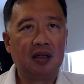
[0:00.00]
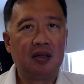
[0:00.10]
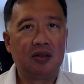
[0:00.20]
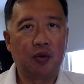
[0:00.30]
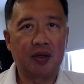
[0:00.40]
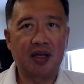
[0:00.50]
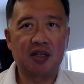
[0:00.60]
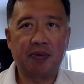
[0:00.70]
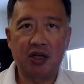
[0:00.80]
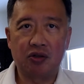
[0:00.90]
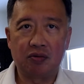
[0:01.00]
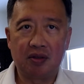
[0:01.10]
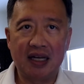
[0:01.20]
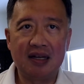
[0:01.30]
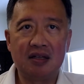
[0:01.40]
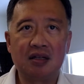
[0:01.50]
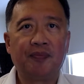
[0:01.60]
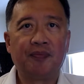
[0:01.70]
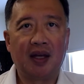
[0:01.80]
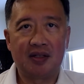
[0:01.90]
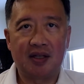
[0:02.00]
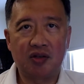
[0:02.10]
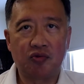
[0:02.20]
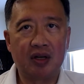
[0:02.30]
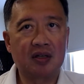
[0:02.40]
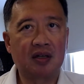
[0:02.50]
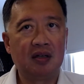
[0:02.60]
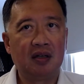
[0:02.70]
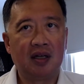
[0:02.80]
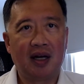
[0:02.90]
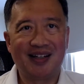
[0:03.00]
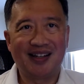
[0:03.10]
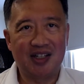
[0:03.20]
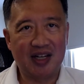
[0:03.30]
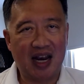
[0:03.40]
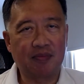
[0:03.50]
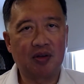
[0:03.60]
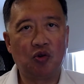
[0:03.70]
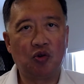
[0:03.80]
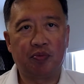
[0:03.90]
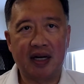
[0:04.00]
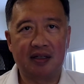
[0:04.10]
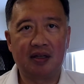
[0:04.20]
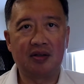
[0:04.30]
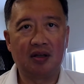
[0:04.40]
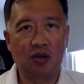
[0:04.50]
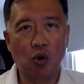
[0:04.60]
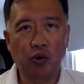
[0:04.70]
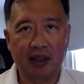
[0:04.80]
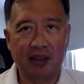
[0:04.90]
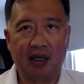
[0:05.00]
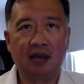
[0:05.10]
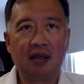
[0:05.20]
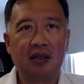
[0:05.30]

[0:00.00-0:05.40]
to assess patient need, assess risk, and adapt practice accordingly.